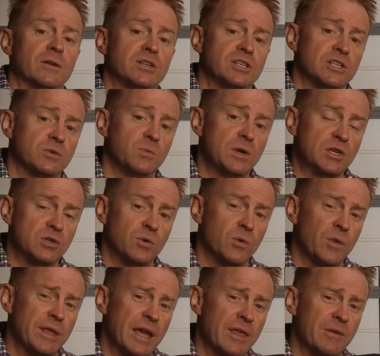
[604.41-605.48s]
I just wish
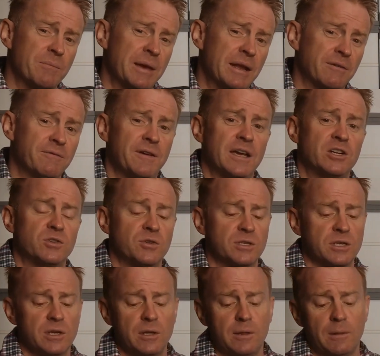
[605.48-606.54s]
all the other manufacturers